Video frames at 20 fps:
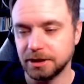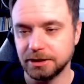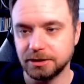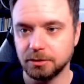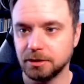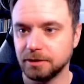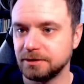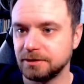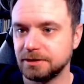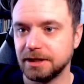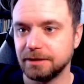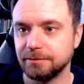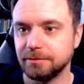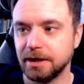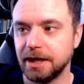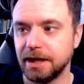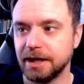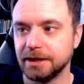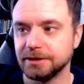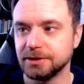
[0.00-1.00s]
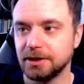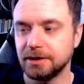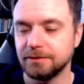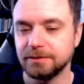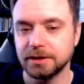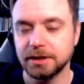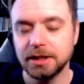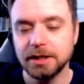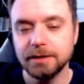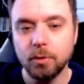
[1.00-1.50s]
I don't have to take my hands off
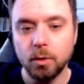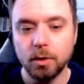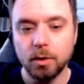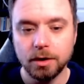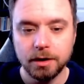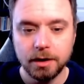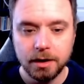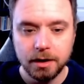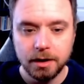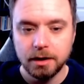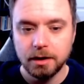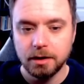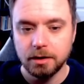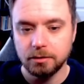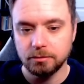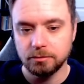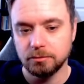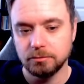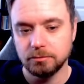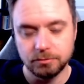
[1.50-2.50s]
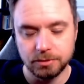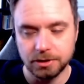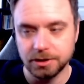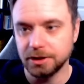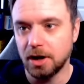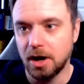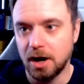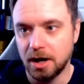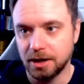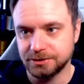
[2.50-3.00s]
the keyboard.
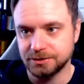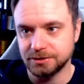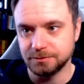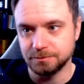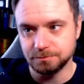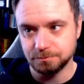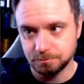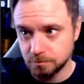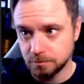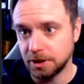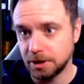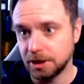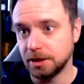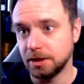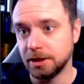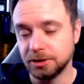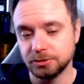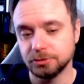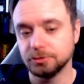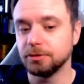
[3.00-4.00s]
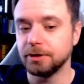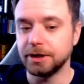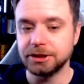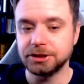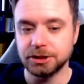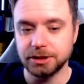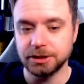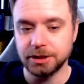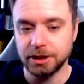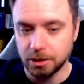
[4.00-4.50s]
Really awesome
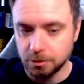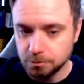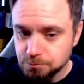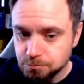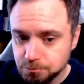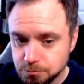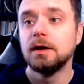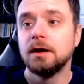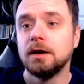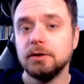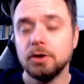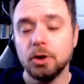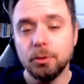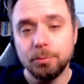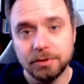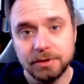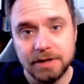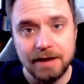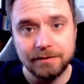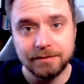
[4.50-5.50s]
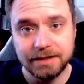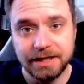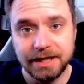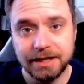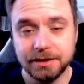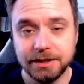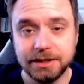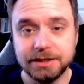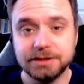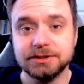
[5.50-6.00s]
integration there. Notebook
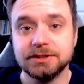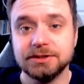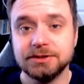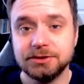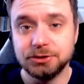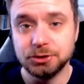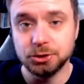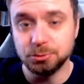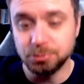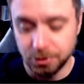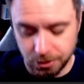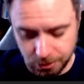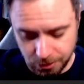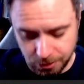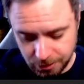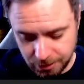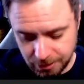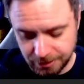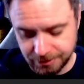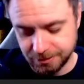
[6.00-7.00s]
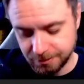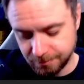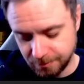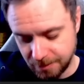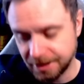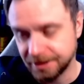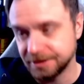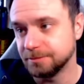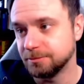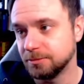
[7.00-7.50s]
Navigator is super
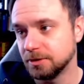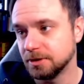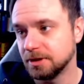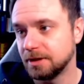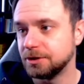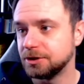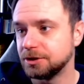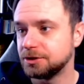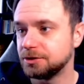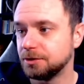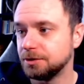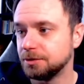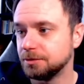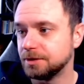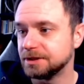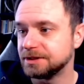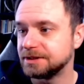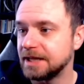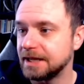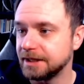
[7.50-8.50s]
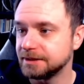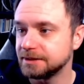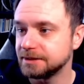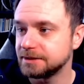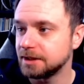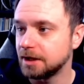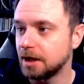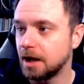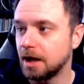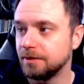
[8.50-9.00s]
customizable. Let me show you the
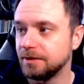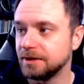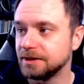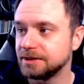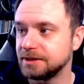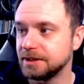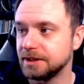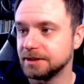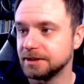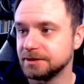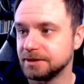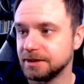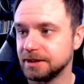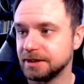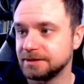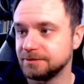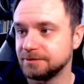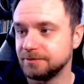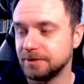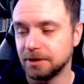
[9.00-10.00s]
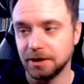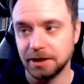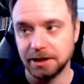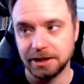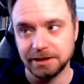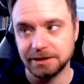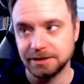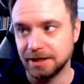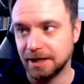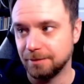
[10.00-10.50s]
settings. This is its very
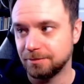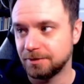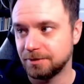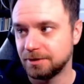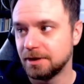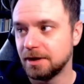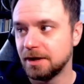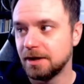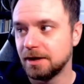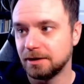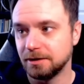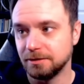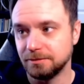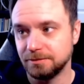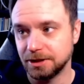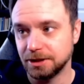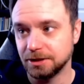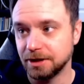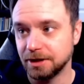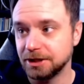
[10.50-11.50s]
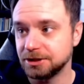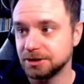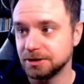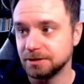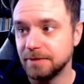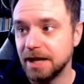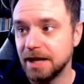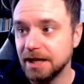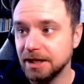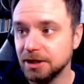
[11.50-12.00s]
in-depth
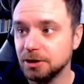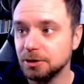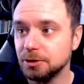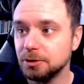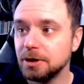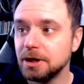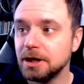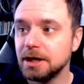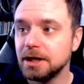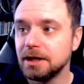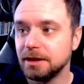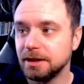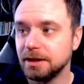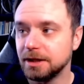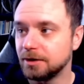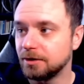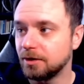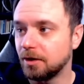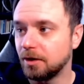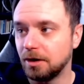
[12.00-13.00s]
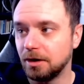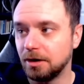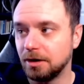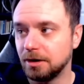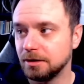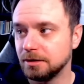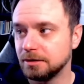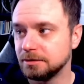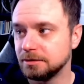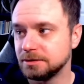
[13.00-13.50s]
configuration menu. There
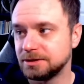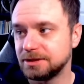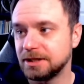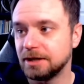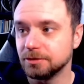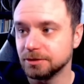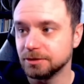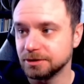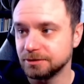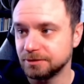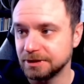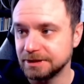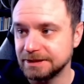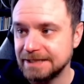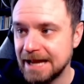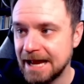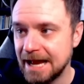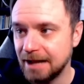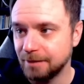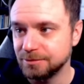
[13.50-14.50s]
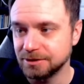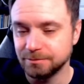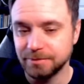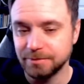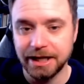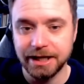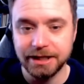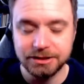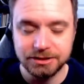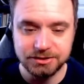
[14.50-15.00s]
are several different tabs and
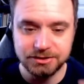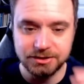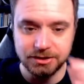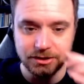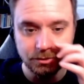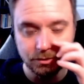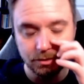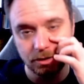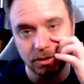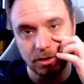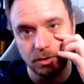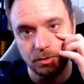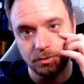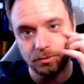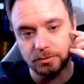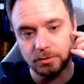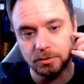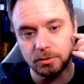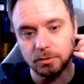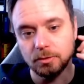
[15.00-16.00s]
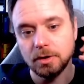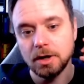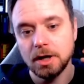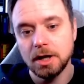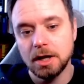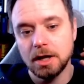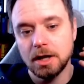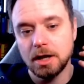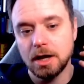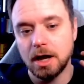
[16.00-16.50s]
pages that you can go through.
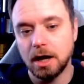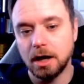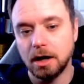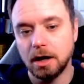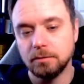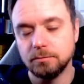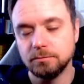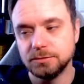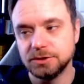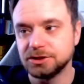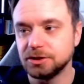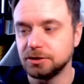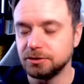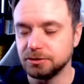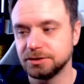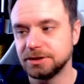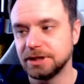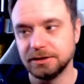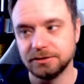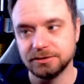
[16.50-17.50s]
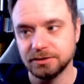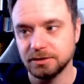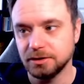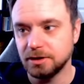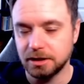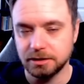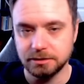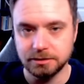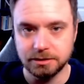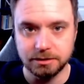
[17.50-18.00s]
Just understand there's a
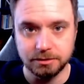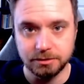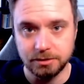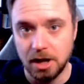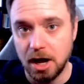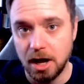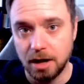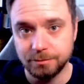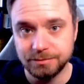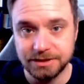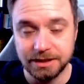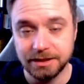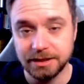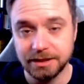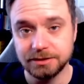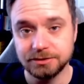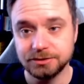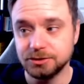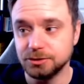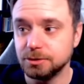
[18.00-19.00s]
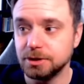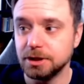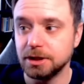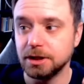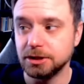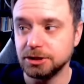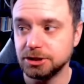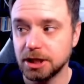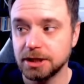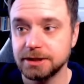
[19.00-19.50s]
lot of little knobs and things you can
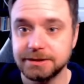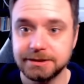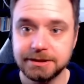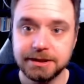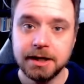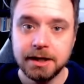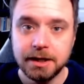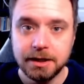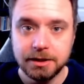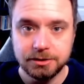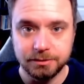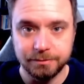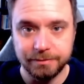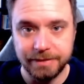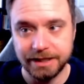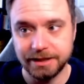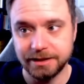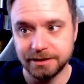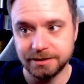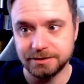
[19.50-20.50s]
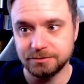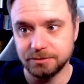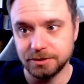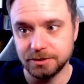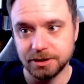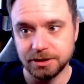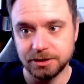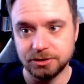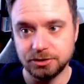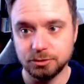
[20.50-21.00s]
adjust to make this
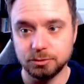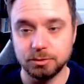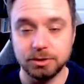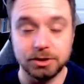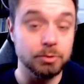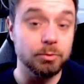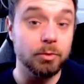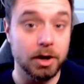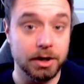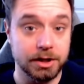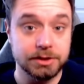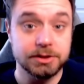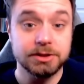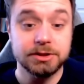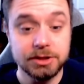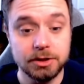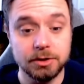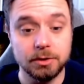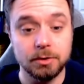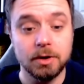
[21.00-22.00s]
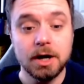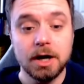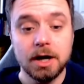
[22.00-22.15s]
really do what you want it to do.